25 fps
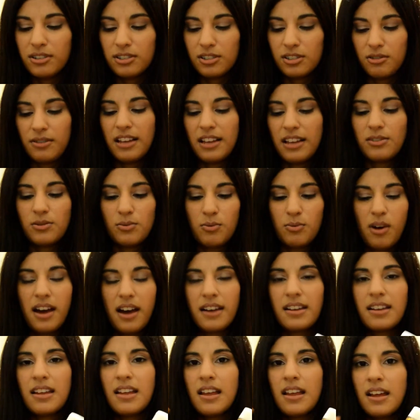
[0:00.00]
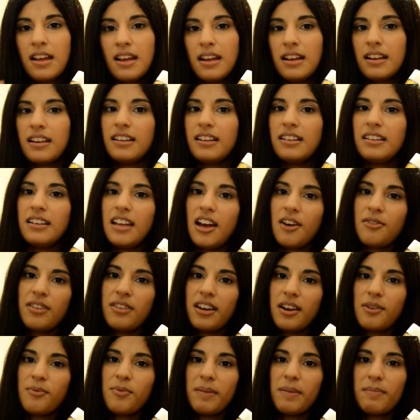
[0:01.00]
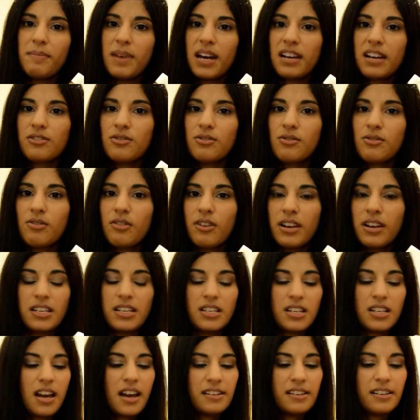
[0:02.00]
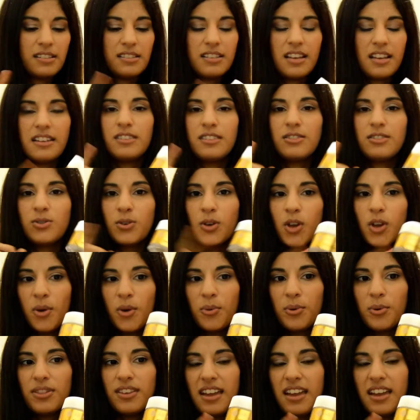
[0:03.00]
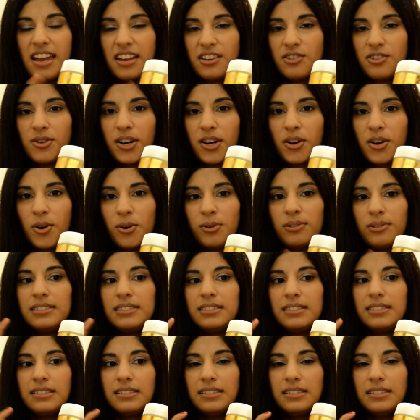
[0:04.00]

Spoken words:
So that's why Now that I went back to Croatia, I decided to go with the Adria Gold